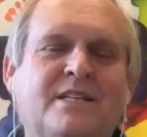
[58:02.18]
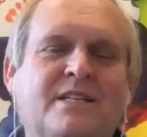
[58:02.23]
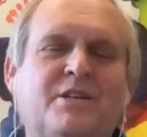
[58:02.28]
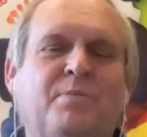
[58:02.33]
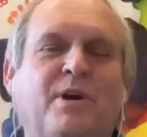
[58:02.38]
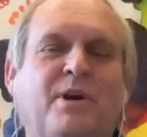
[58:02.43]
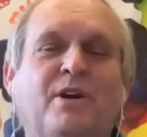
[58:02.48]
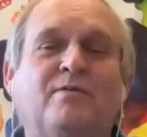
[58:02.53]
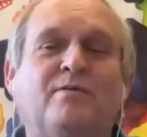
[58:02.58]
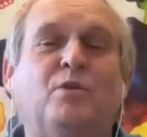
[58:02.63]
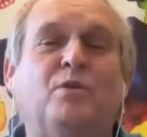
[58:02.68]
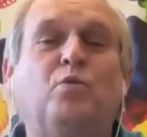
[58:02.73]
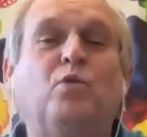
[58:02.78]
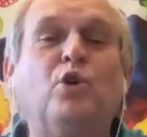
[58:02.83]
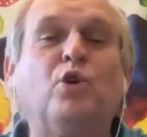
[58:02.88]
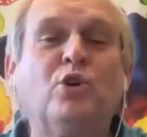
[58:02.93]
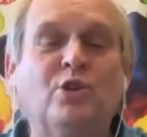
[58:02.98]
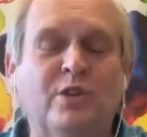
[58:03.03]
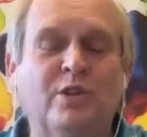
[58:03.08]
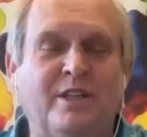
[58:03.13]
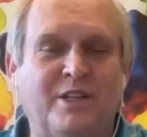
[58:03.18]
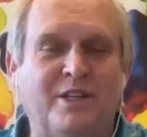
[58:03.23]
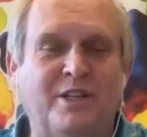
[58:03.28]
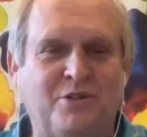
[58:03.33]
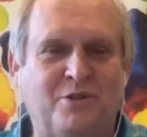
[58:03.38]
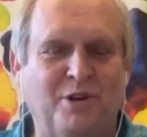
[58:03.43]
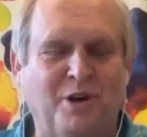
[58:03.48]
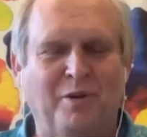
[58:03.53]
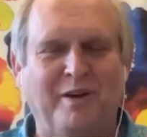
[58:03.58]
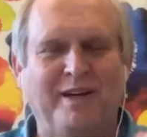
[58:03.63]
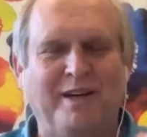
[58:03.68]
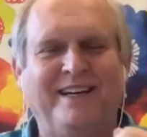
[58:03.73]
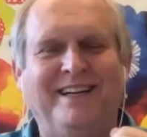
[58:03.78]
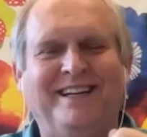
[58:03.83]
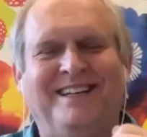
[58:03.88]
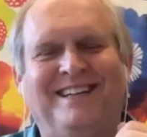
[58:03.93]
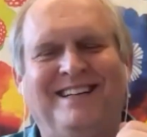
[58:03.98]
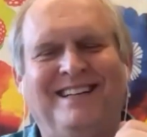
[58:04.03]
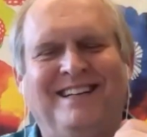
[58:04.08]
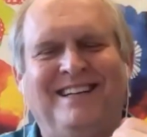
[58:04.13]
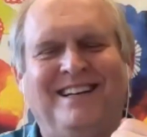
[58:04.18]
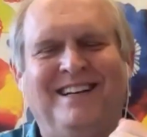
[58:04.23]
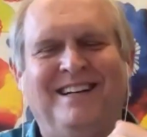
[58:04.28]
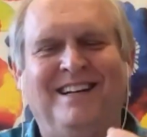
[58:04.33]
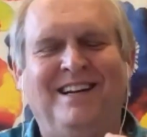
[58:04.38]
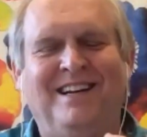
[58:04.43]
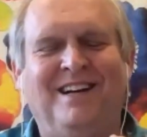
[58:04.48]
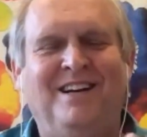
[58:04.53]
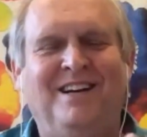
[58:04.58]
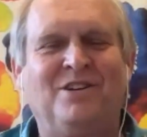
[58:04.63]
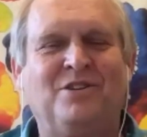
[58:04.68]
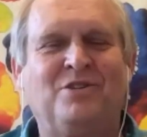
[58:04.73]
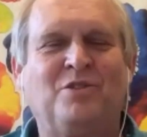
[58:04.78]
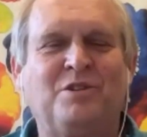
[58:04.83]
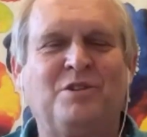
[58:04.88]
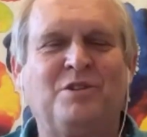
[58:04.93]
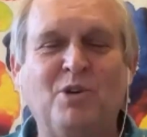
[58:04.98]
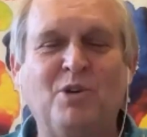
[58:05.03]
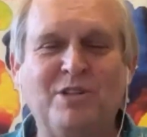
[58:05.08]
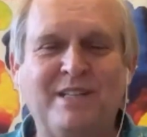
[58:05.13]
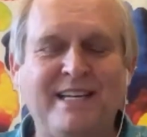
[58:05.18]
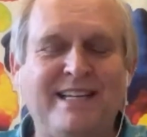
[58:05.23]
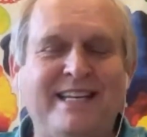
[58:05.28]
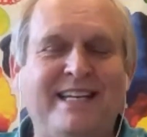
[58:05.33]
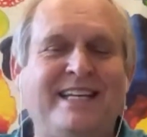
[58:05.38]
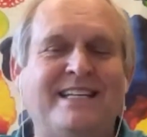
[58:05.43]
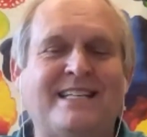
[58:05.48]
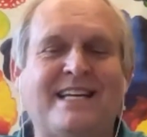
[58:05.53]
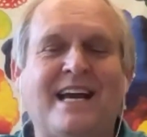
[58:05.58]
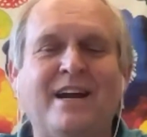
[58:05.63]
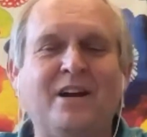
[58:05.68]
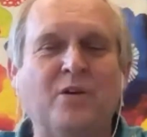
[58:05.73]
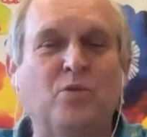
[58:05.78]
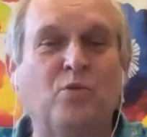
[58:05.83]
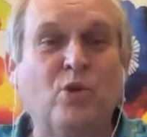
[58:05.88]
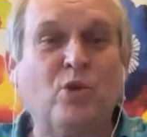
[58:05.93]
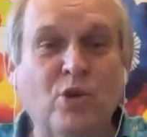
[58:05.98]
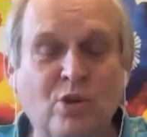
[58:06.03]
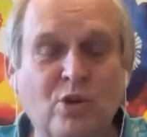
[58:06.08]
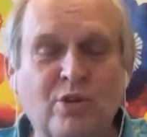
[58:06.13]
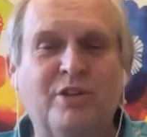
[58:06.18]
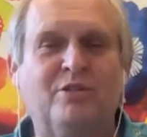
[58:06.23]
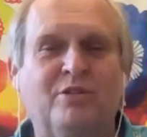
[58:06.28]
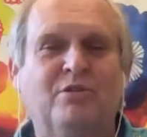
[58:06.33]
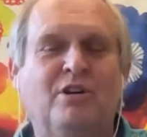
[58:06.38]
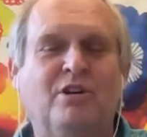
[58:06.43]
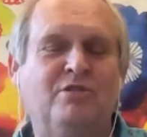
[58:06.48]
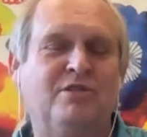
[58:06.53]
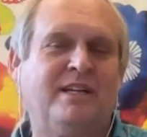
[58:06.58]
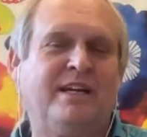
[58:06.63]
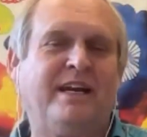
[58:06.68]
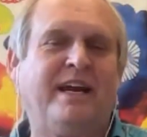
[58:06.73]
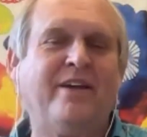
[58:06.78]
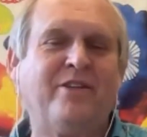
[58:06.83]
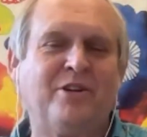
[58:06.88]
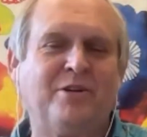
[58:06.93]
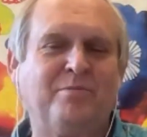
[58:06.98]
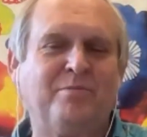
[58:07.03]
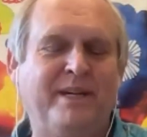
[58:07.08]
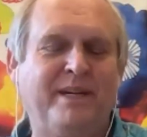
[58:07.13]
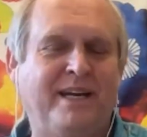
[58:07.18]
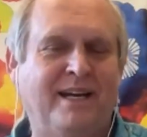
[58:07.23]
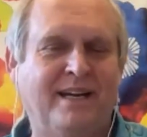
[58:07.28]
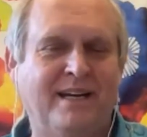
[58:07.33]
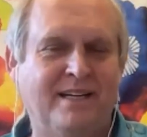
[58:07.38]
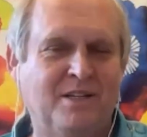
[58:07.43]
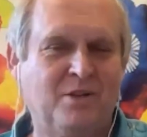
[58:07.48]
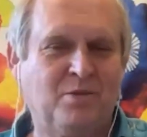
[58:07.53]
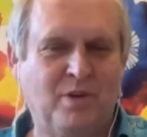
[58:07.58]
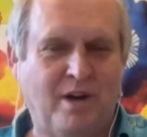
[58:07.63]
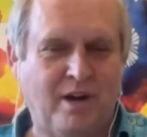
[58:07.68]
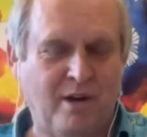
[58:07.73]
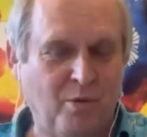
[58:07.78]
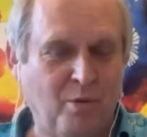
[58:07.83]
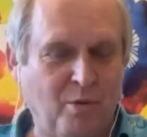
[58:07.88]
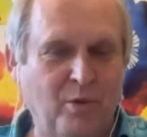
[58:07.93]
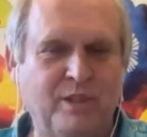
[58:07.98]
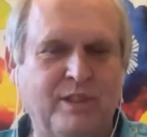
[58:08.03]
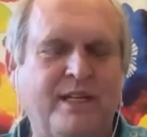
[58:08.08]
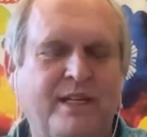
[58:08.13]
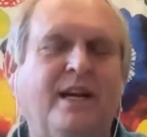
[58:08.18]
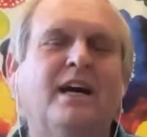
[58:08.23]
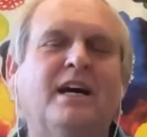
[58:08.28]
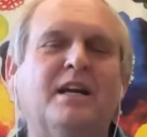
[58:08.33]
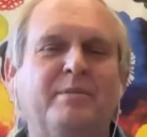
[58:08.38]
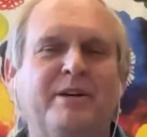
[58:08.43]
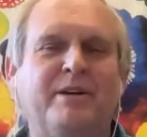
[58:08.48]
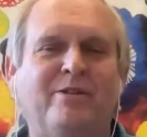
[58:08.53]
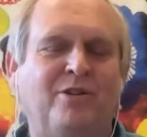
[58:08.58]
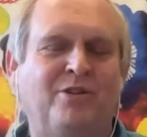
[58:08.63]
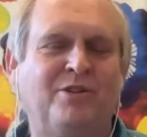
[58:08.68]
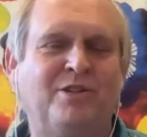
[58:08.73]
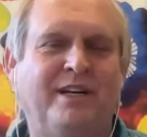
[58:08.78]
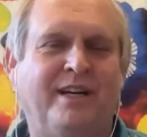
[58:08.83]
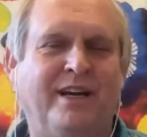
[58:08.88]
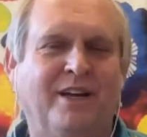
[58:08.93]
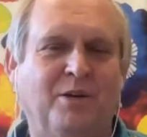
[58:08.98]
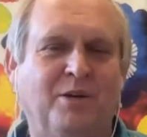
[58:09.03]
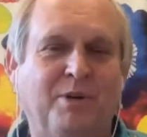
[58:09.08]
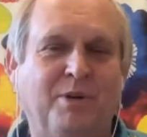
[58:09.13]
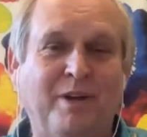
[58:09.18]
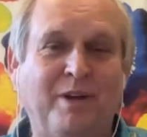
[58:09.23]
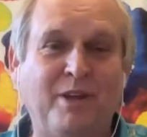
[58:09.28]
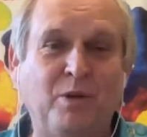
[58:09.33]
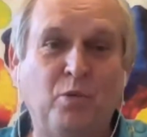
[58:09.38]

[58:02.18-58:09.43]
they're part of a world that's growing. So it's mostly the entire world that grows together because our world economy grows together. But when the